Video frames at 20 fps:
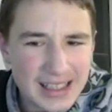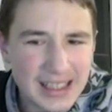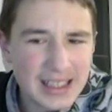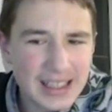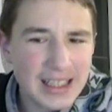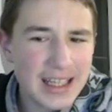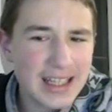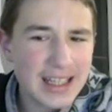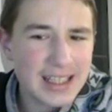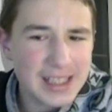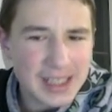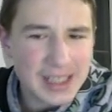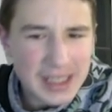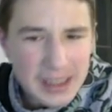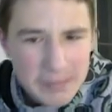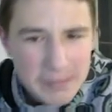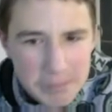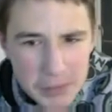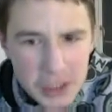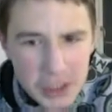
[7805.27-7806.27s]
d takes
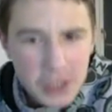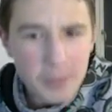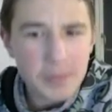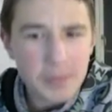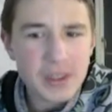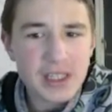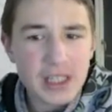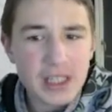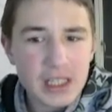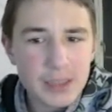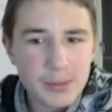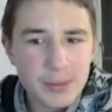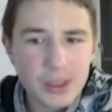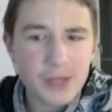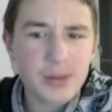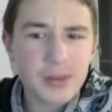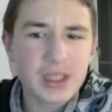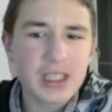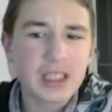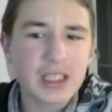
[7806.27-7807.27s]
e, bishop b6,
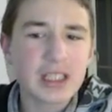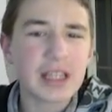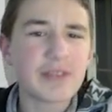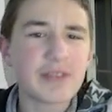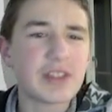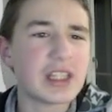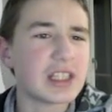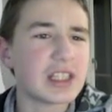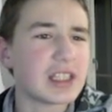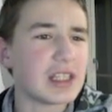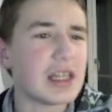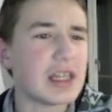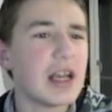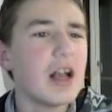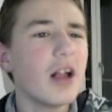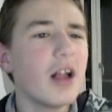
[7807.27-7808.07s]
bishop e6, f takes e.